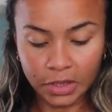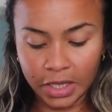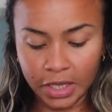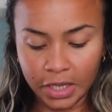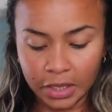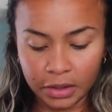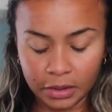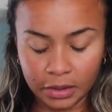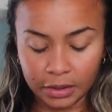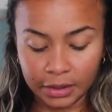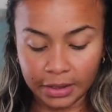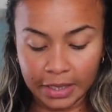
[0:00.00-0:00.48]

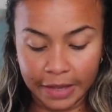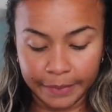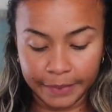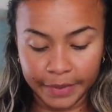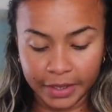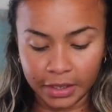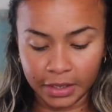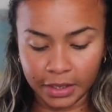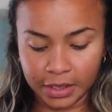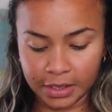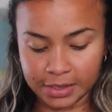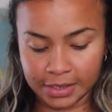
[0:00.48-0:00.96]
in the
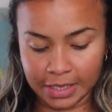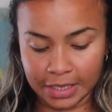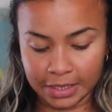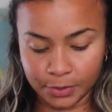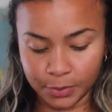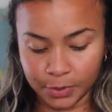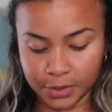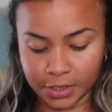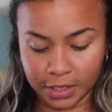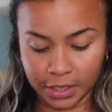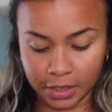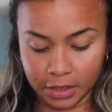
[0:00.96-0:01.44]
lemon because
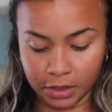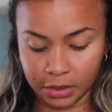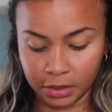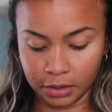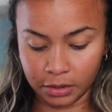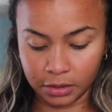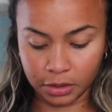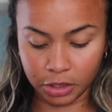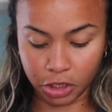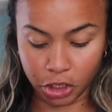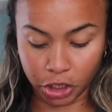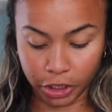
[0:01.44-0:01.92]
that's what's gonna
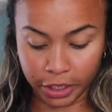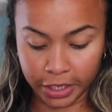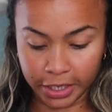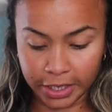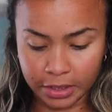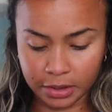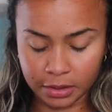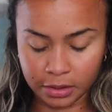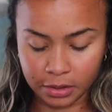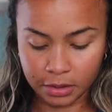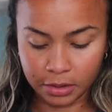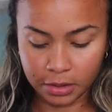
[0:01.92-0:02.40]
cook
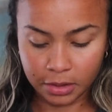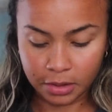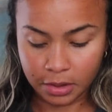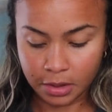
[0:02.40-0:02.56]
it.